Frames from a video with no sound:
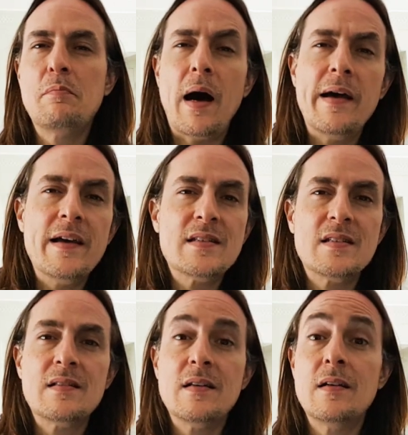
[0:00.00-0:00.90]

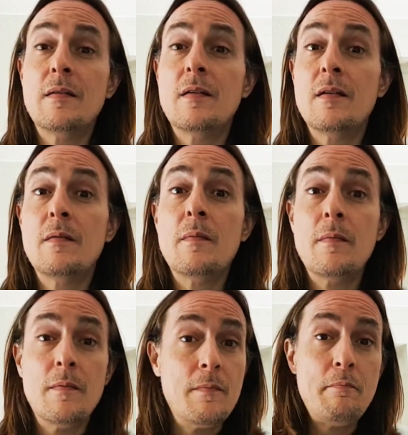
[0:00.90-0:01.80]
biased
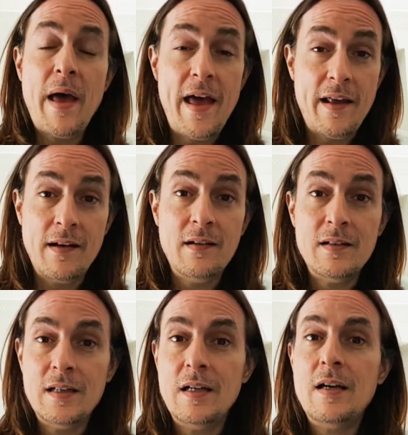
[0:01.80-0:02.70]
man
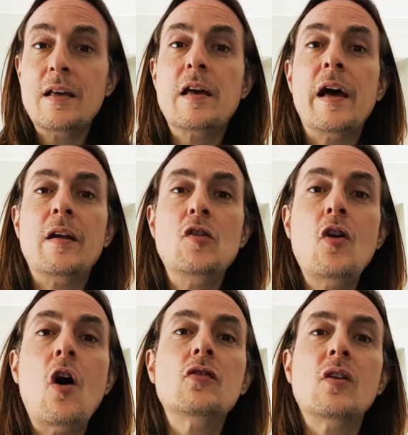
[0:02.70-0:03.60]

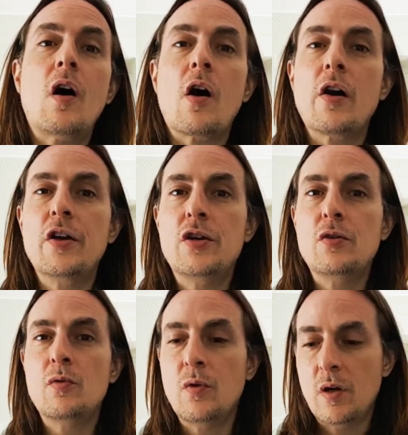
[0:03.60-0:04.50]
cannot
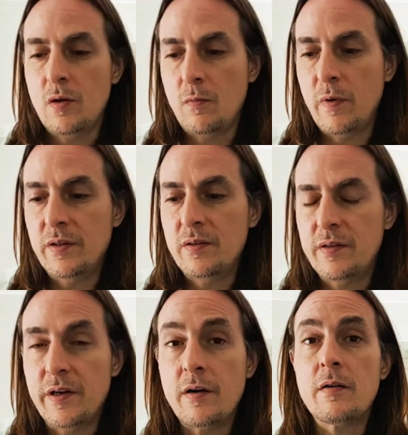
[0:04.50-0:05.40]
argue with
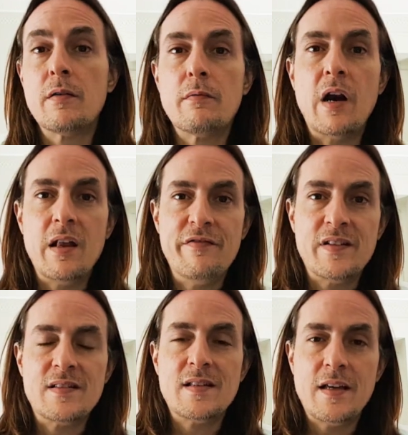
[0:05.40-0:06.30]
their
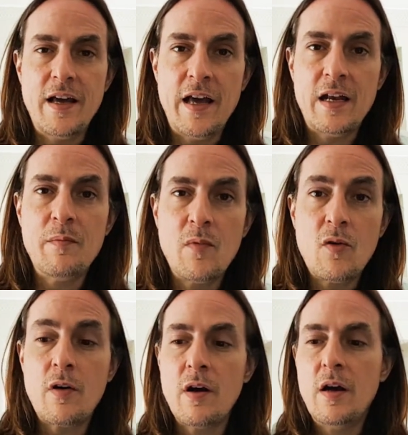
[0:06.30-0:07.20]
relevance
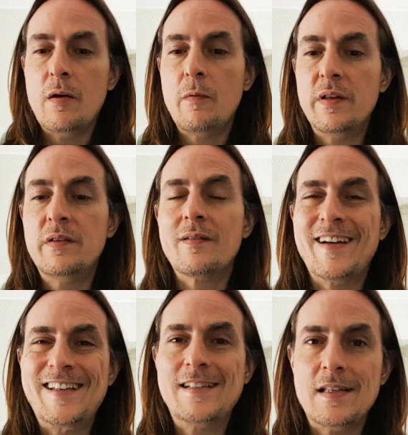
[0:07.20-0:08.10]
anymore, with their
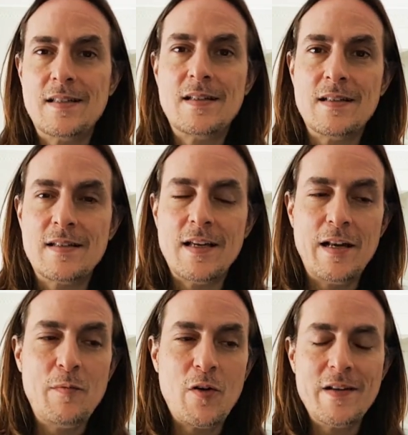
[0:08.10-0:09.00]
existence
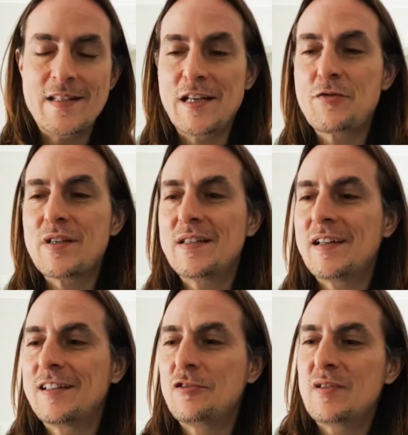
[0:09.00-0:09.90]
anymore. It's
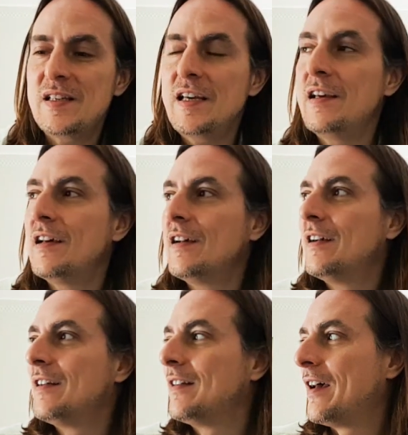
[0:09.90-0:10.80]
interesting to see
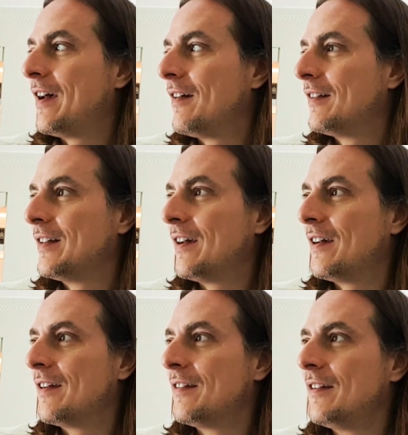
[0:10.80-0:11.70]

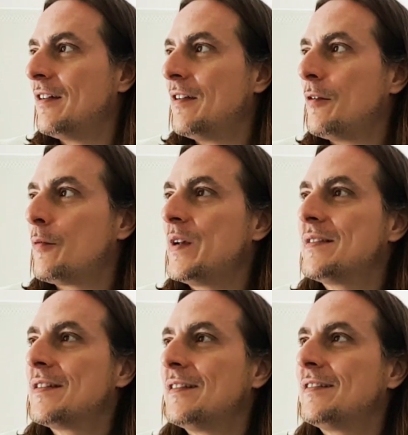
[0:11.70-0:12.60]
the
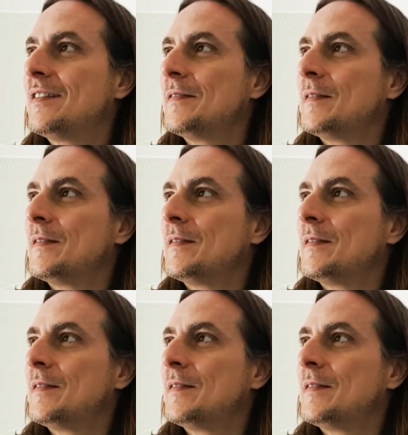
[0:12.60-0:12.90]
recent